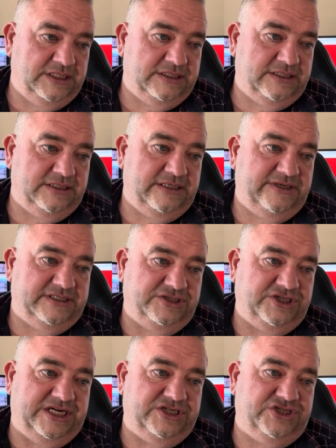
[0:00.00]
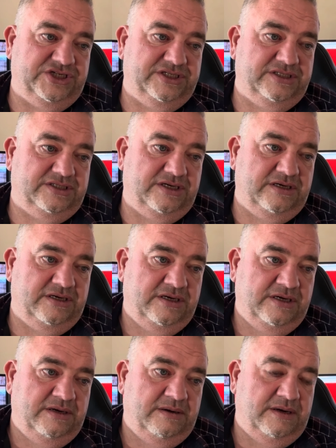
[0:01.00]
that there are suggestions that
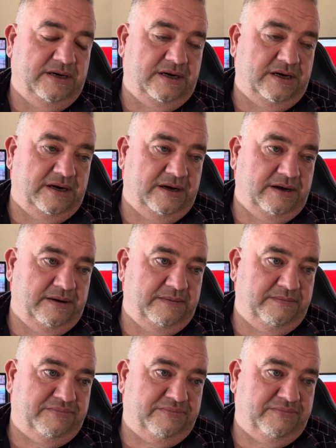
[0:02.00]
uh,